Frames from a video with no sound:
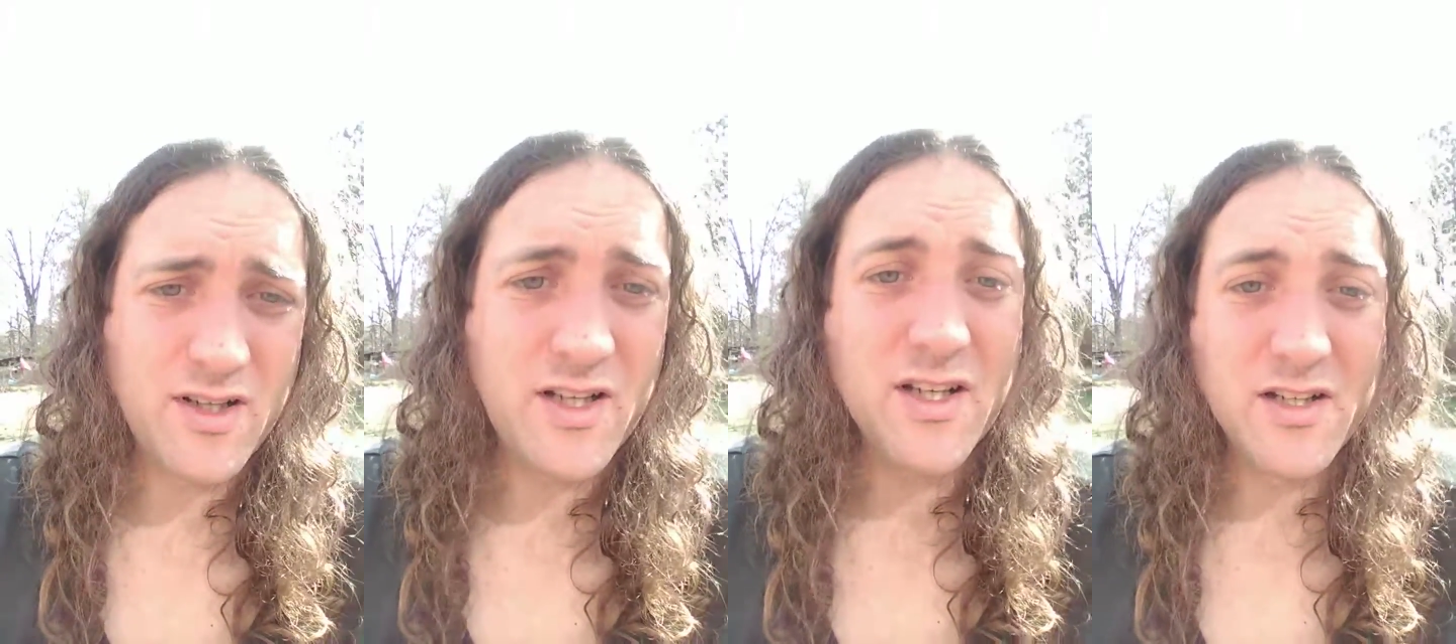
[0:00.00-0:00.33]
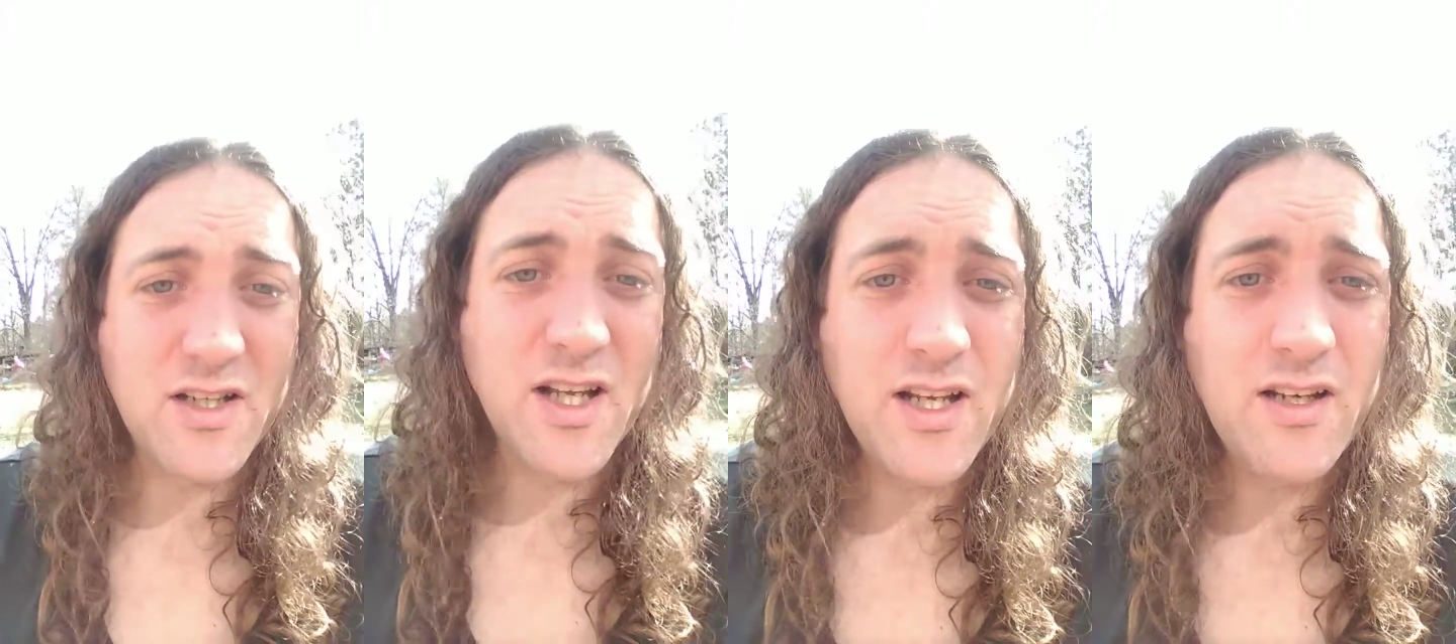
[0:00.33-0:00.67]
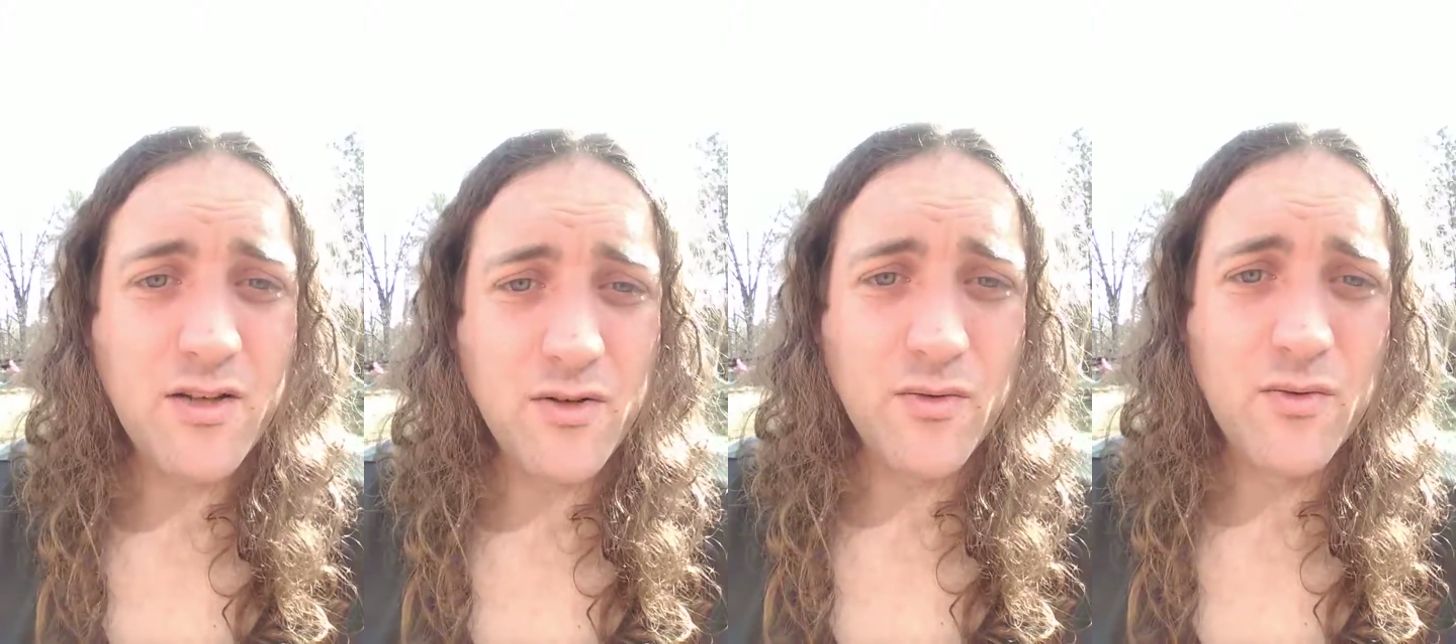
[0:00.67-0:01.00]

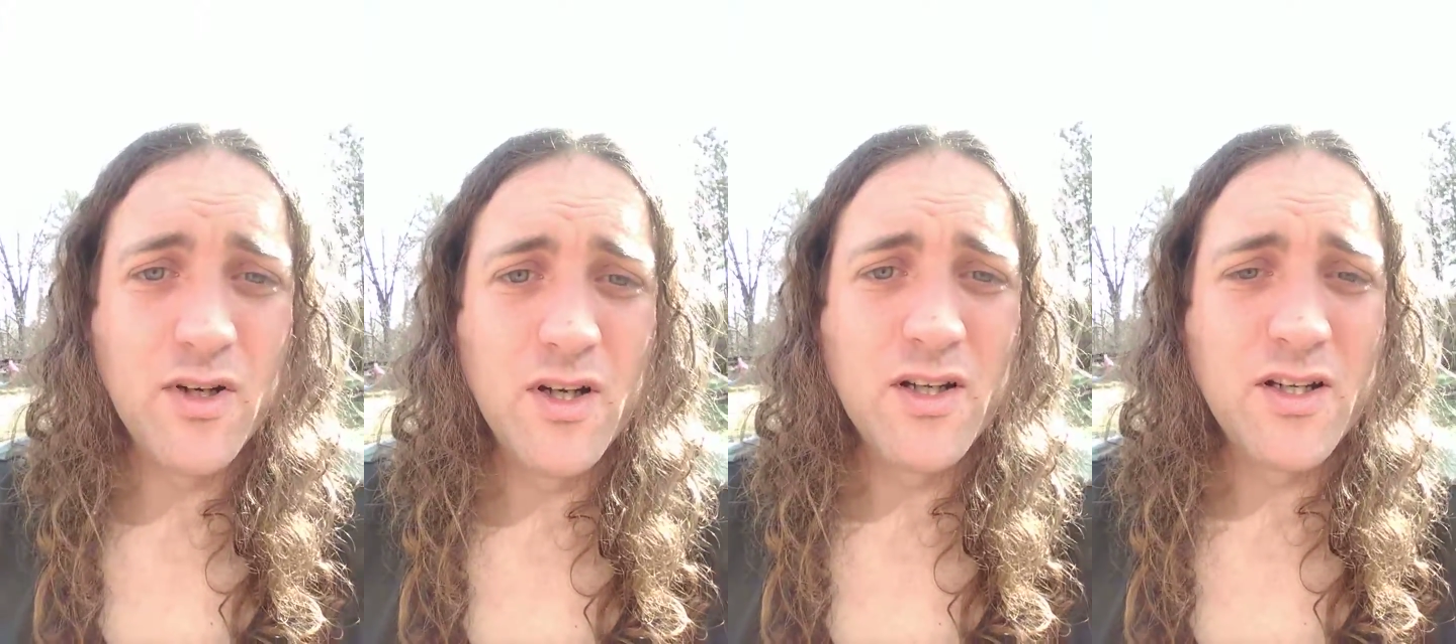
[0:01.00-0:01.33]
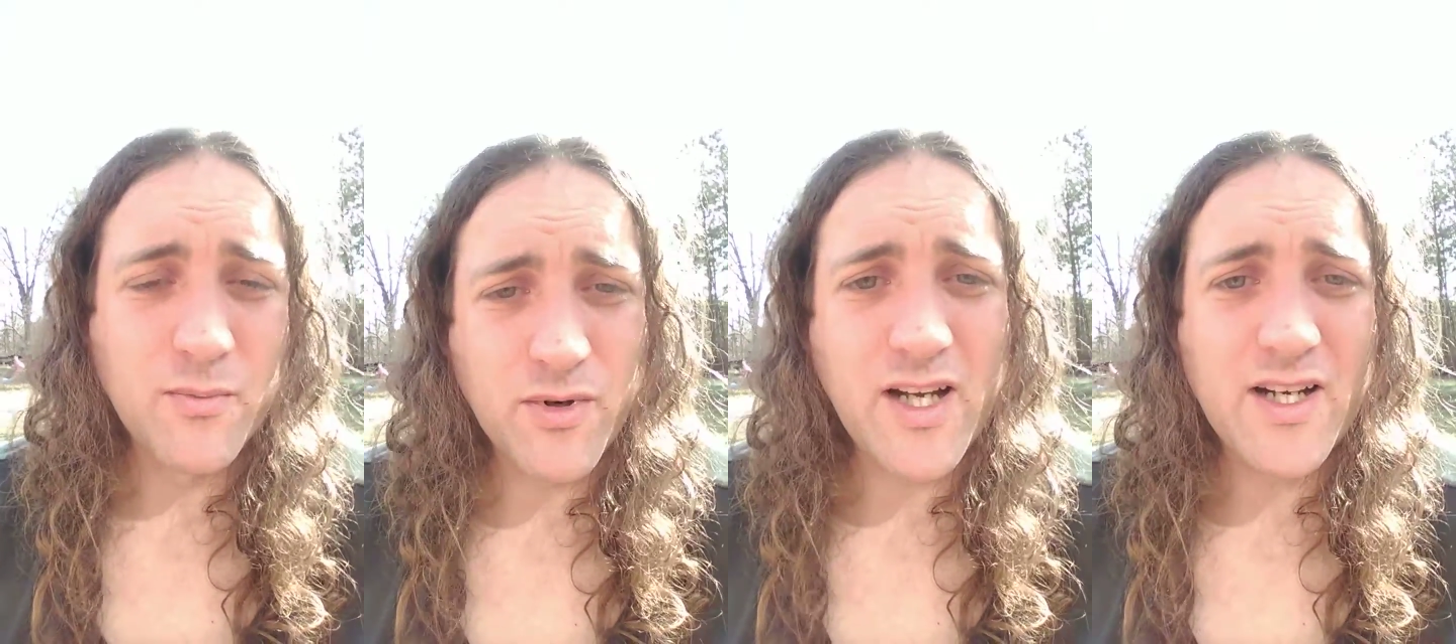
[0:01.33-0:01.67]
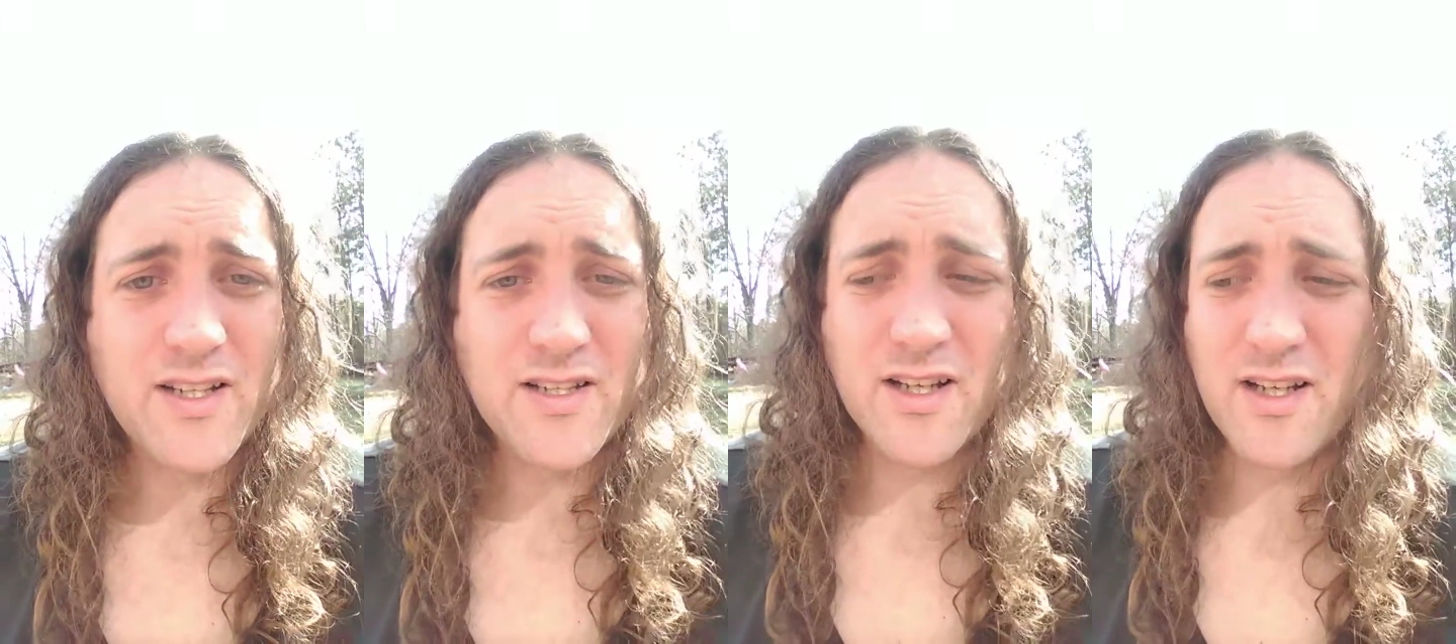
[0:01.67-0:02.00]
continue to
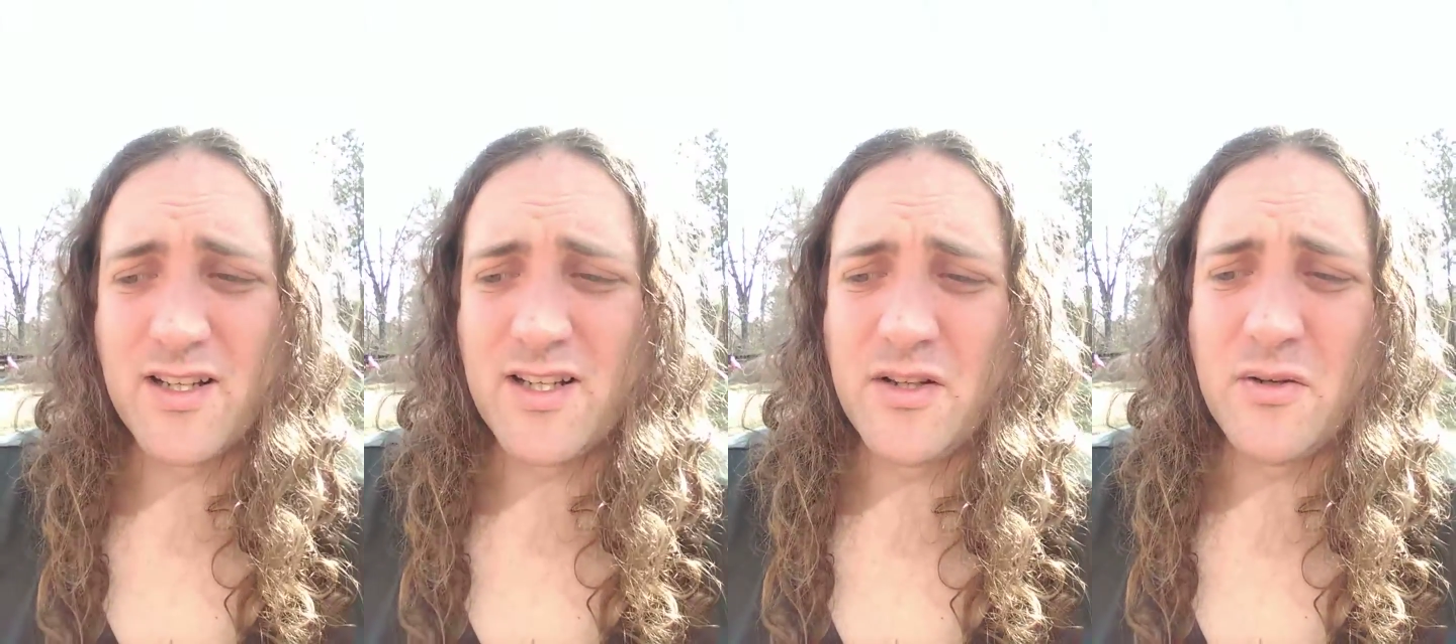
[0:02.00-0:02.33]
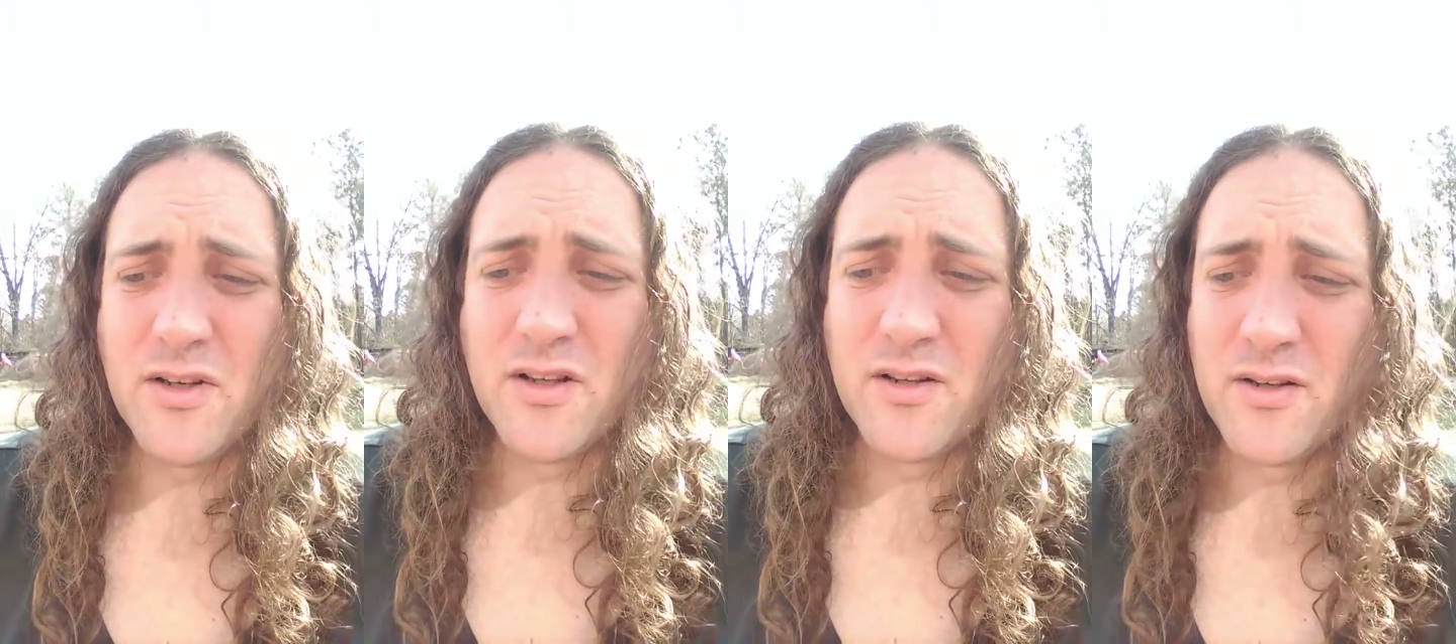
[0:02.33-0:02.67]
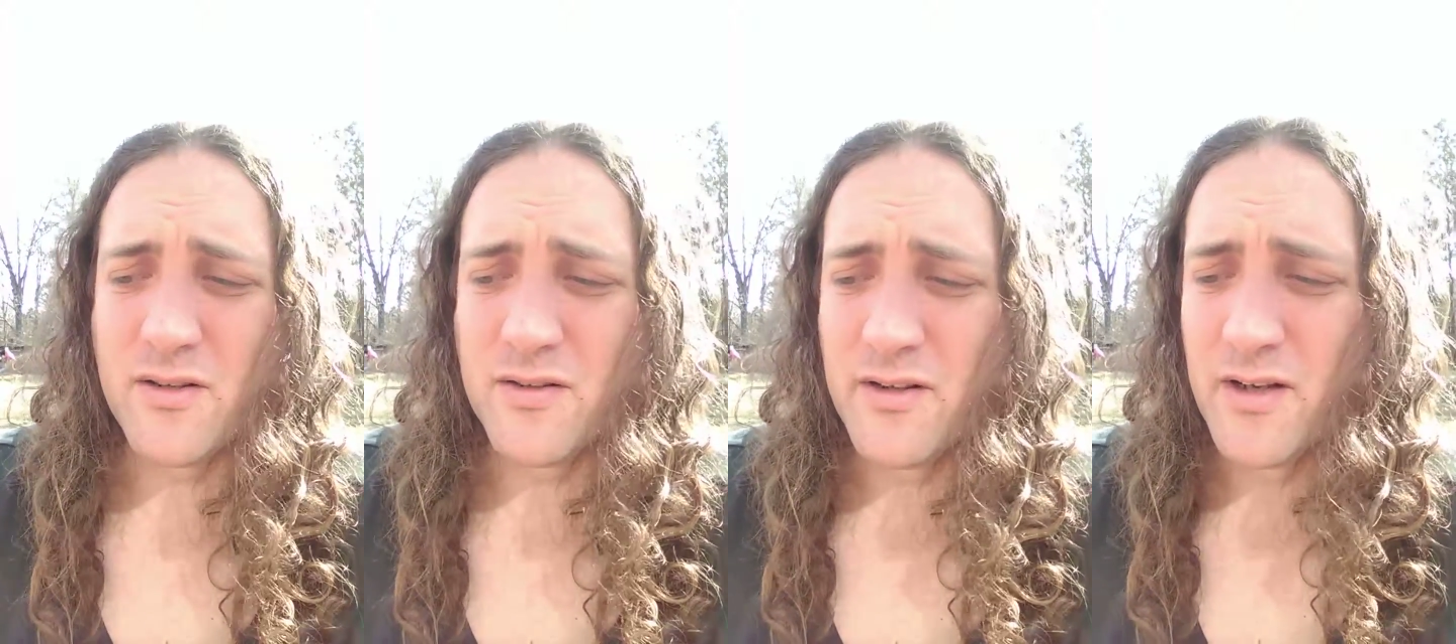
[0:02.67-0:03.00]
practice and continue to
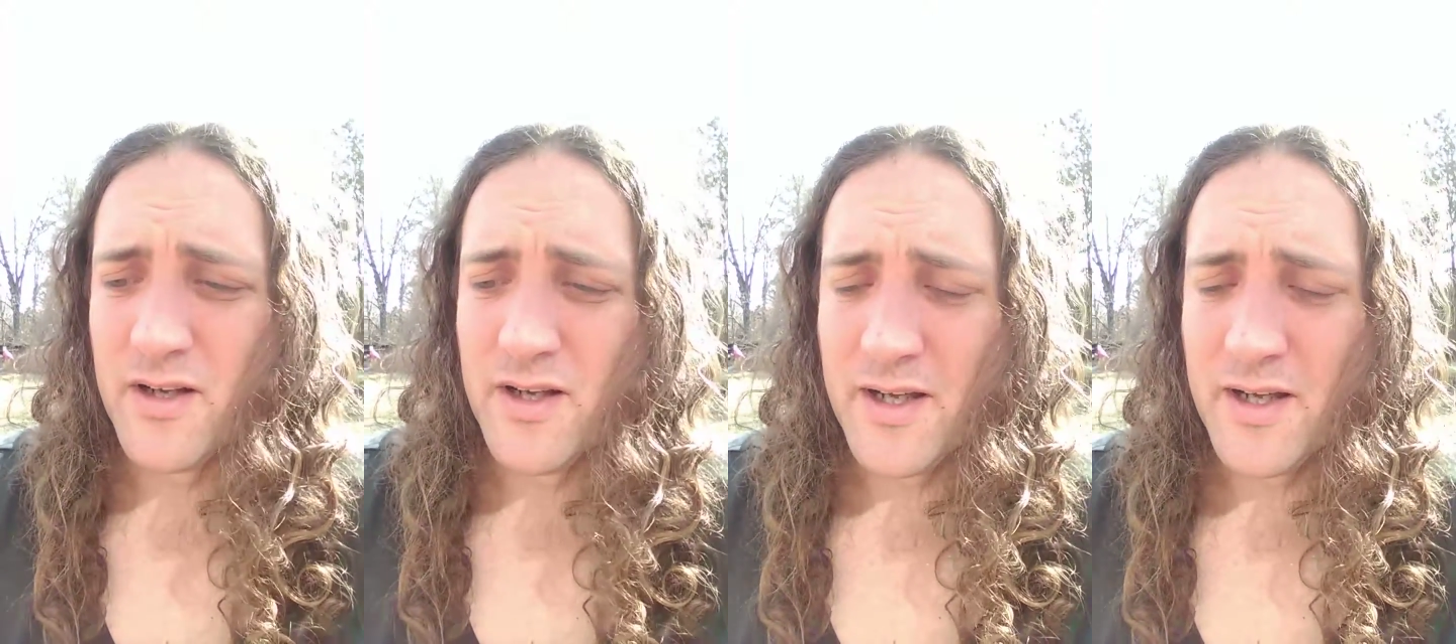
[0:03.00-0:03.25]
learn.